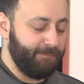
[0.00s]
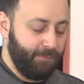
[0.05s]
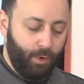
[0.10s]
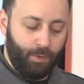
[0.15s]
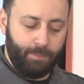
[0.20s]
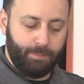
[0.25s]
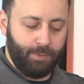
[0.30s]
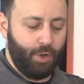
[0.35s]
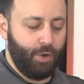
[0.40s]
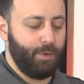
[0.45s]
full
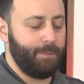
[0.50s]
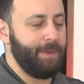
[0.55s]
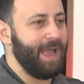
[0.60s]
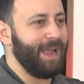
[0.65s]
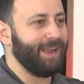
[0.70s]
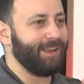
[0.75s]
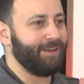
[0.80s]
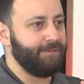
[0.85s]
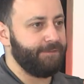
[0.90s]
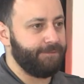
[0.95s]

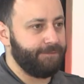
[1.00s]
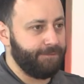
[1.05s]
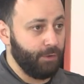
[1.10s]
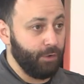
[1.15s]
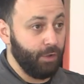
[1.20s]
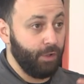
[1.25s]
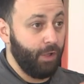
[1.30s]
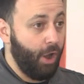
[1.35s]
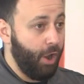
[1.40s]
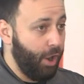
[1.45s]
blowback,
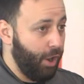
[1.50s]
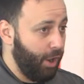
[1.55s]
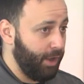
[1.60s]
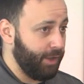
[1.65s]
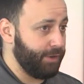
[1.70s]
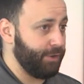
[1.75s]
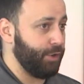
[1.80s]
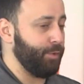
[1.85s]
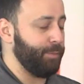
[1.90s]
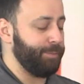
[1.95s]
full
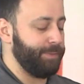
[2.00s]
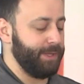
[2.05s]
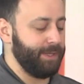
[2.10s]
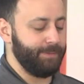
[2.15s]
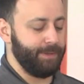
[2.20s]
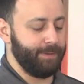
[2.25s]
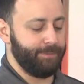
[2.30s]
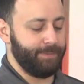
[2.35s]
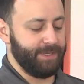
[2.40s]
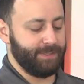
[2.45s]
auto
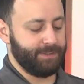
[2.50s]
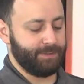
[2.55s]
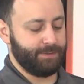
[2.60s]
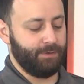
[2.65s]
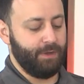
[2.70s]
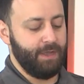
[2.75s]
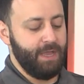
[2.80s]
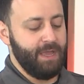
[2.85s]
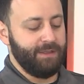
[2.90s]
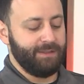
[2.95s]
BB
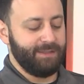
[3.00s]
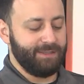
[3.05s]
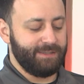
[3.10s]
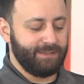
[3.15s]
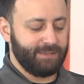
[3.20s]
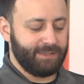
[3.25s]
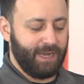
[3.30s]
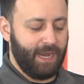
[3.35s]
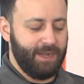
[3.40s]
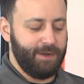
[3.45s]
pistol. This
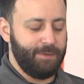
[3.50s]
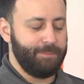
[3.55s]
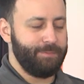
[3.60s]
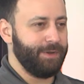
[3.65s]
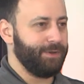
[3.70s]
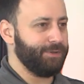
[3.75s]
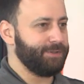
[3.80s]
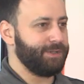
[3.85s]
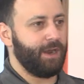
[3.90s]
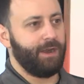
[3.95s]
is kind of
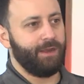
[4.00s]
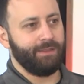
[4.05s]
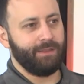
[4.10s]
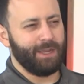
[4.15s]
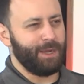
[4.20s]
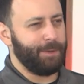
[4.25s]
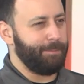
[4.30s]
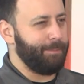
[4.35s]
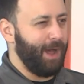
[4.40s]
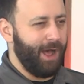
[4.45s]
built on
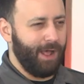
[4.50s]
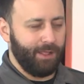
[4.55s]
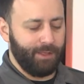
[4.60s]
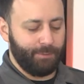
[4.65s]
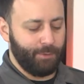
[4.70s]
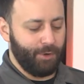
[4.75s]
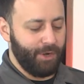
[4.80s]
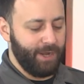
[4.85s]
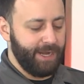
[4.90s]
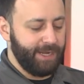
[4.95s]
like a
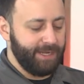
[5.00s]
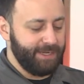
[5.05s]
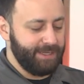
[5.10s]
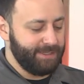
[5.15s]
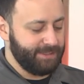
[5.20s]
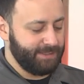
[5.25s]
polymer 80